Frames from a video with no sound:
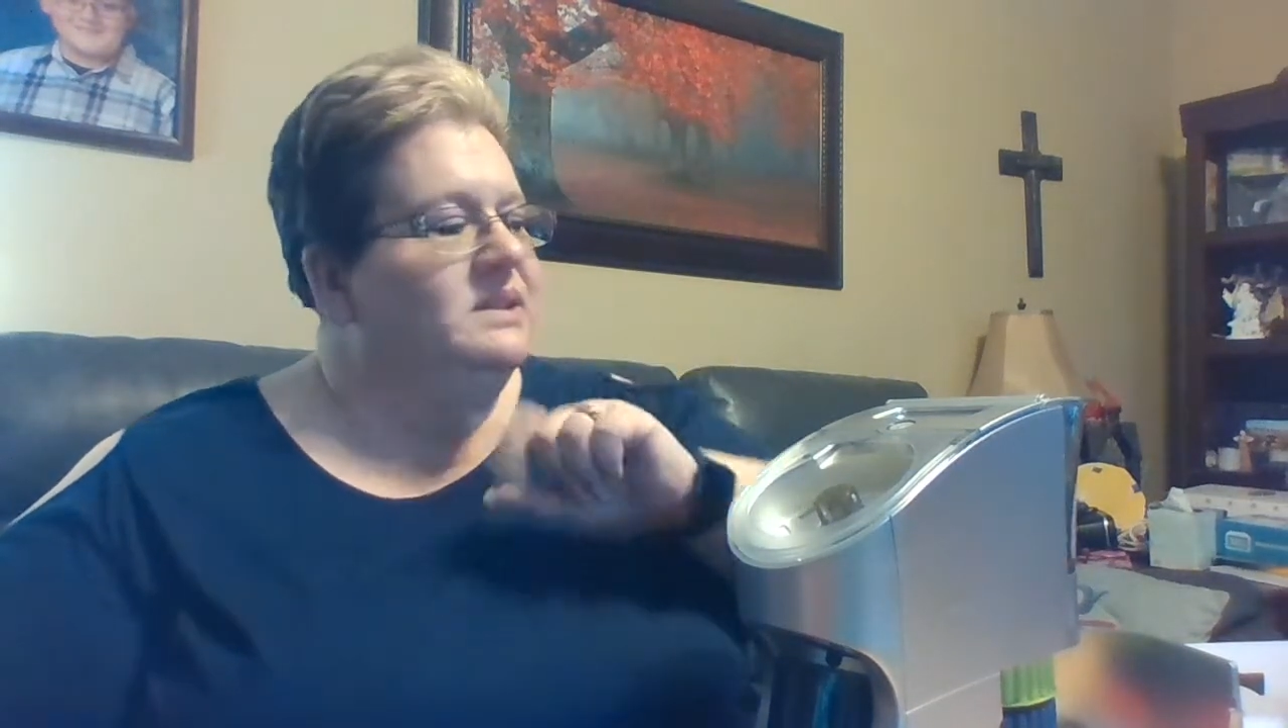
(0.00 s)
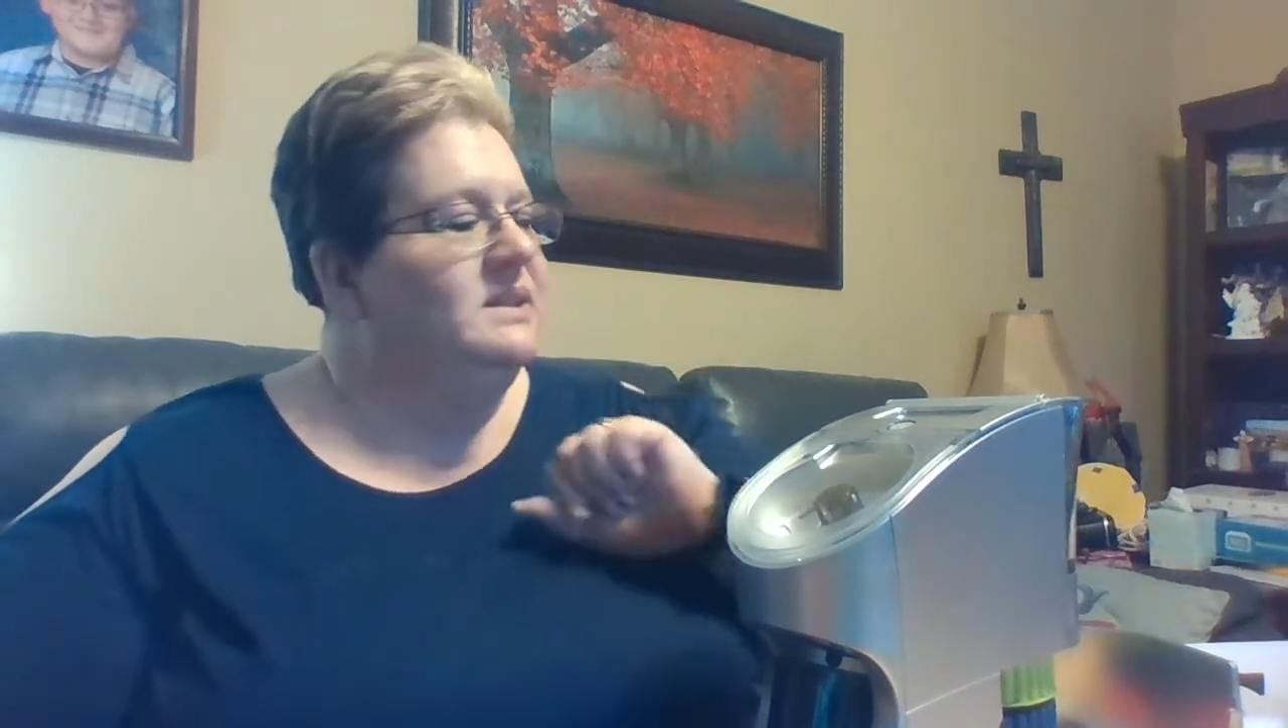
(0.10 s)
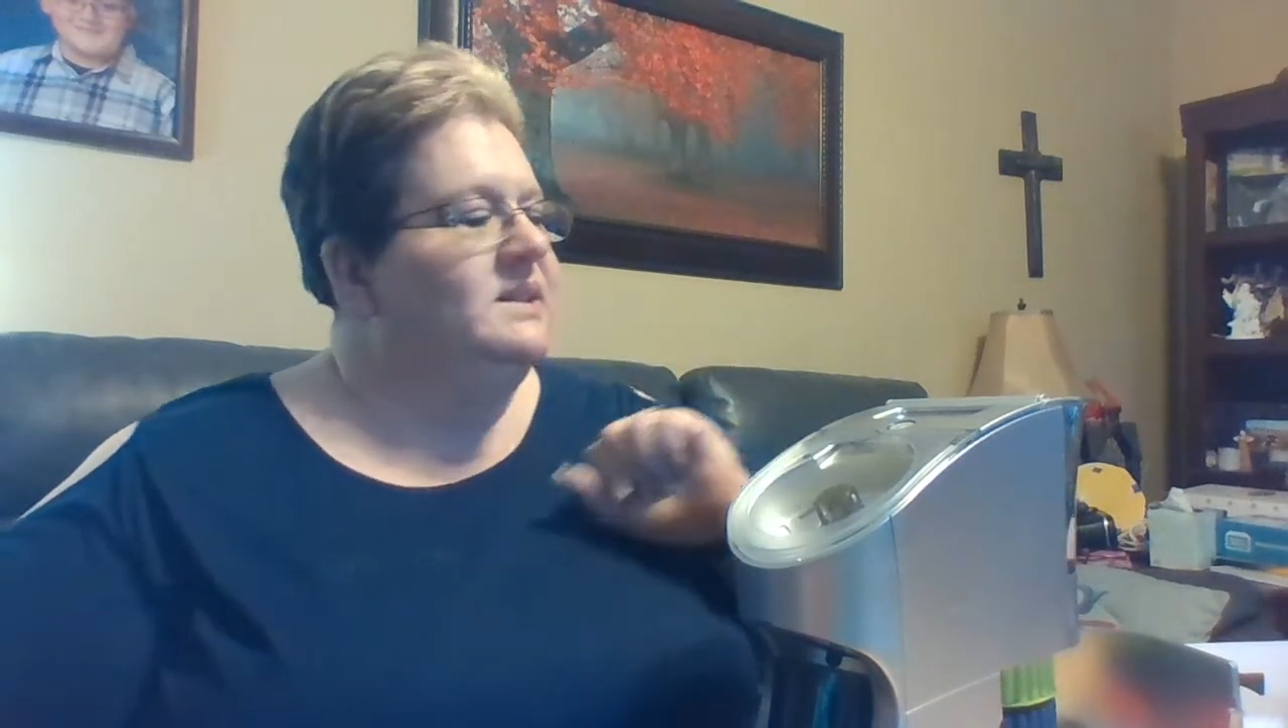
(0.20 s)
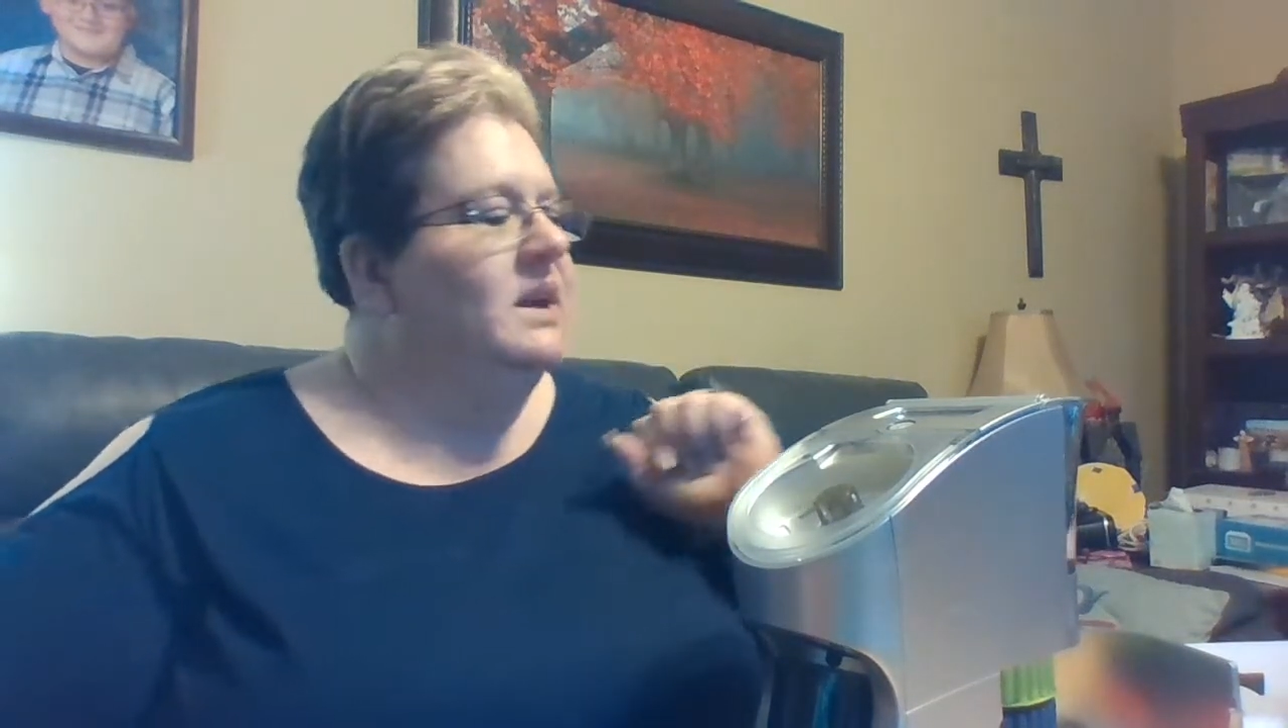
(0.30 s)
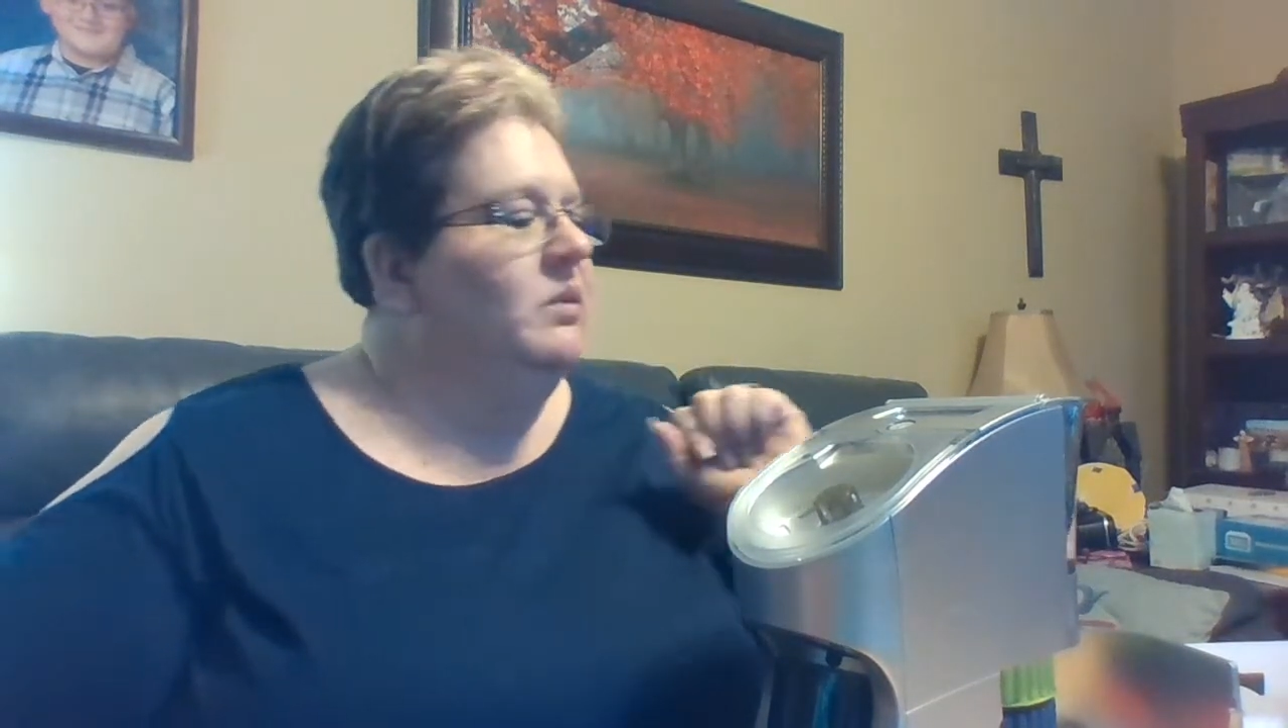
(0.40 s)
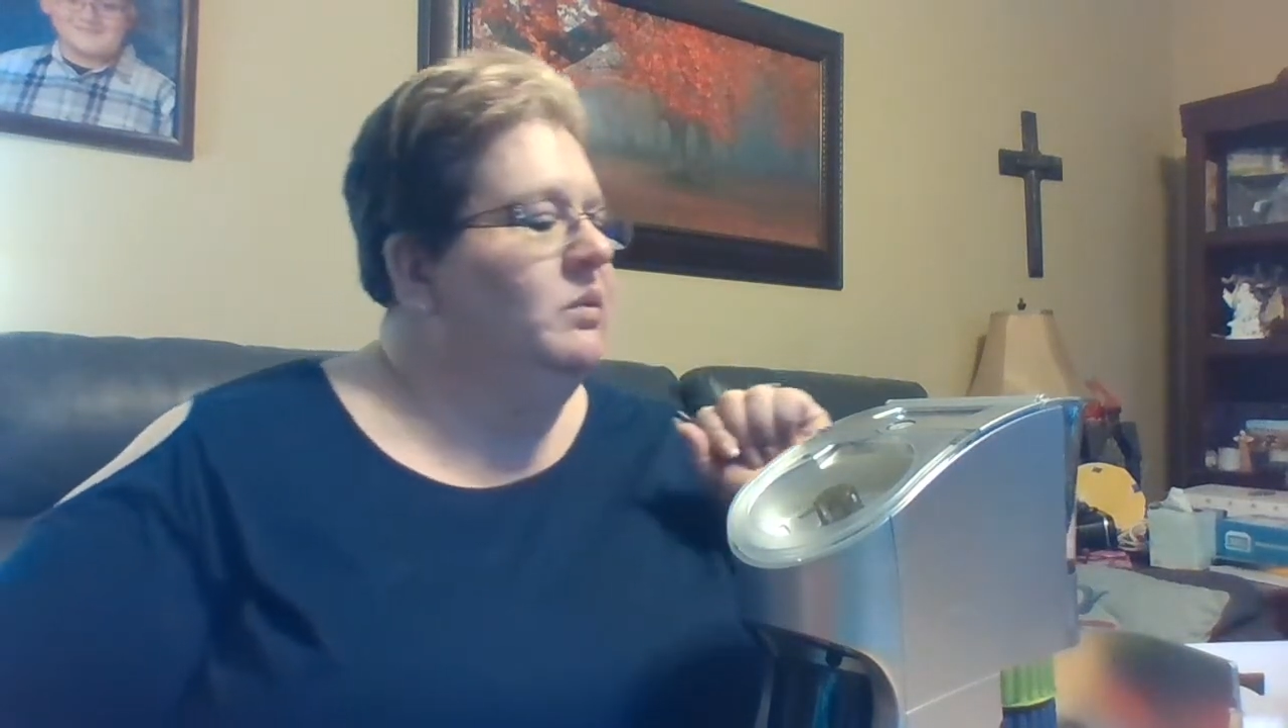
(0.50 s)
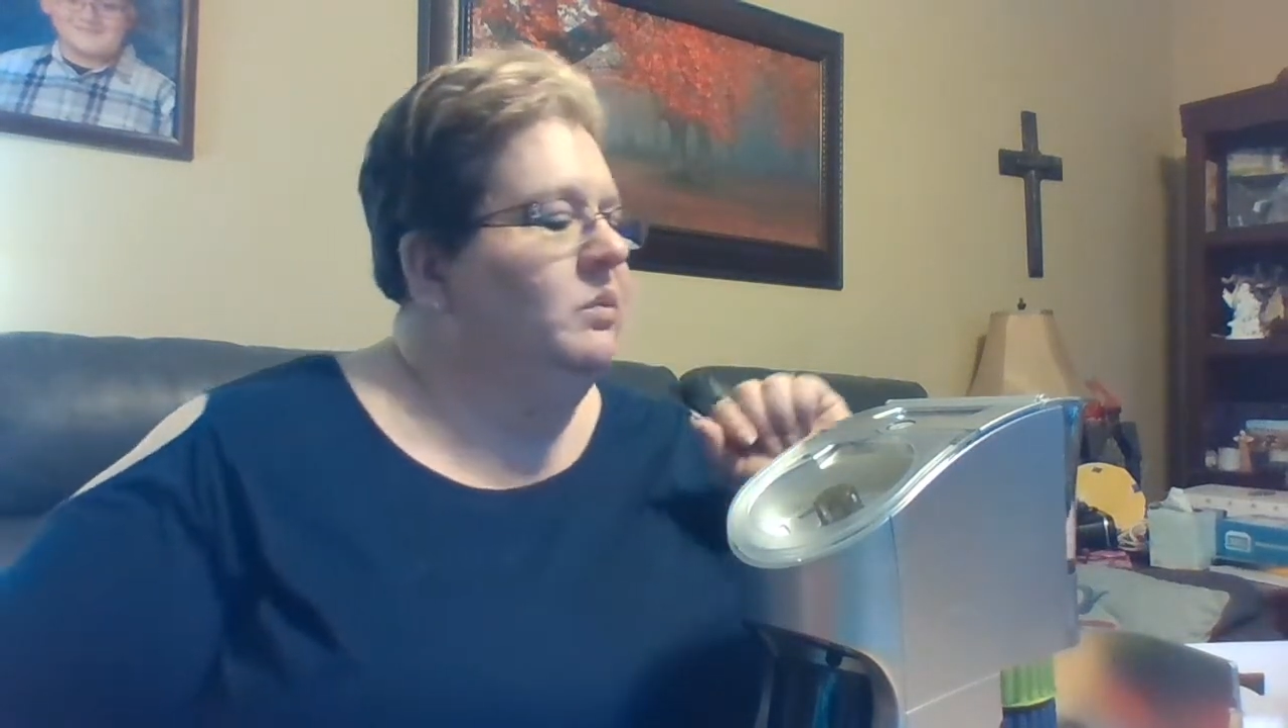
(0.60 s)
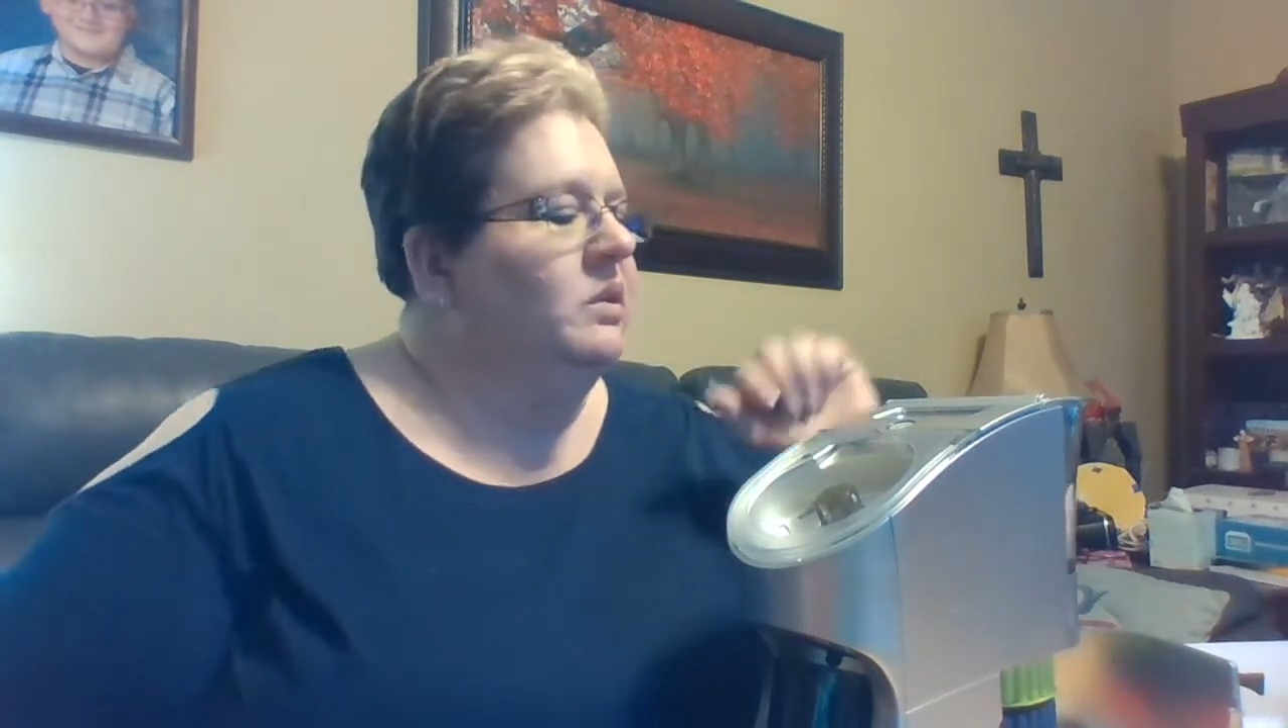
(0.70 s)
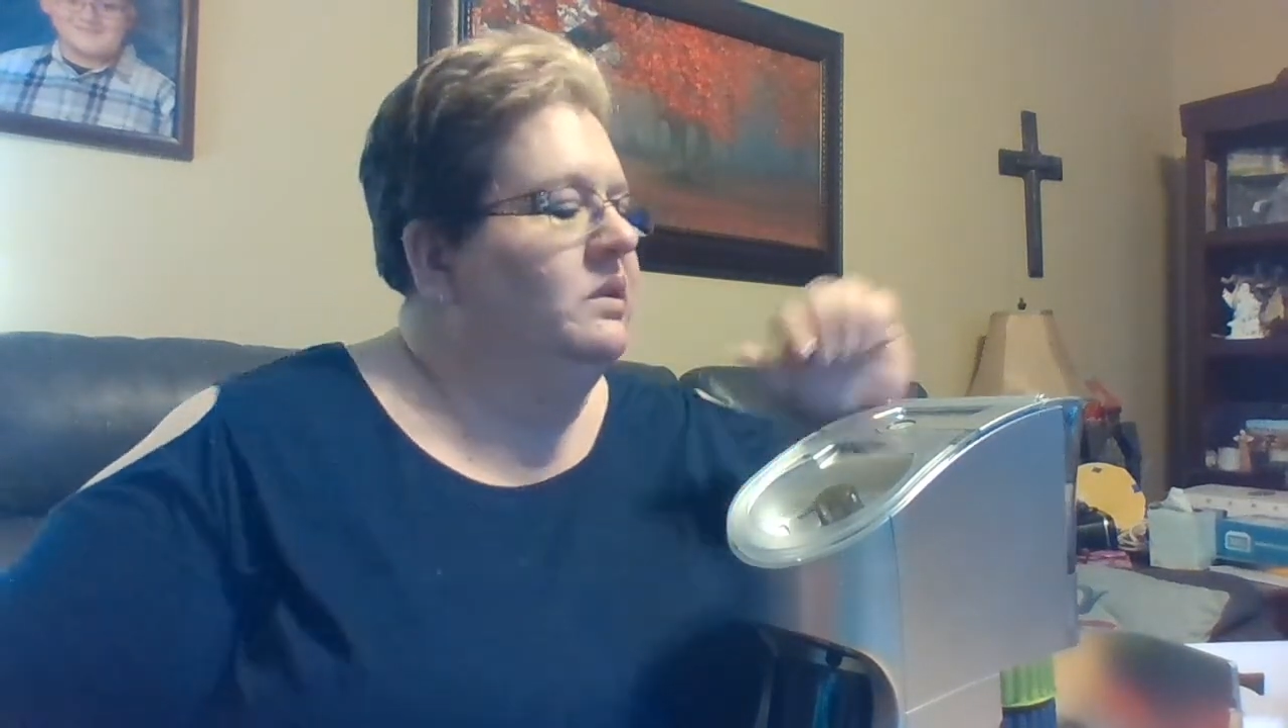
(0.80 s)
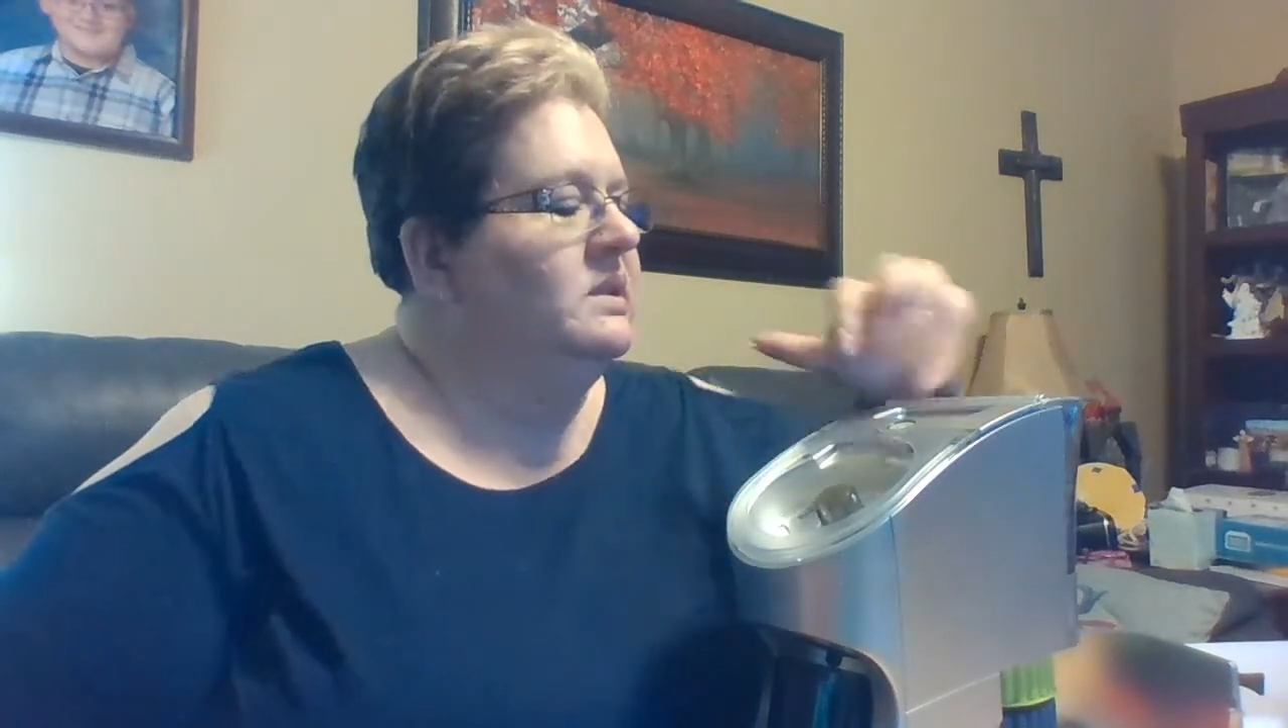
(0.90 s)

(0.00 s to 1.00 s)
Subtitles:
so this is how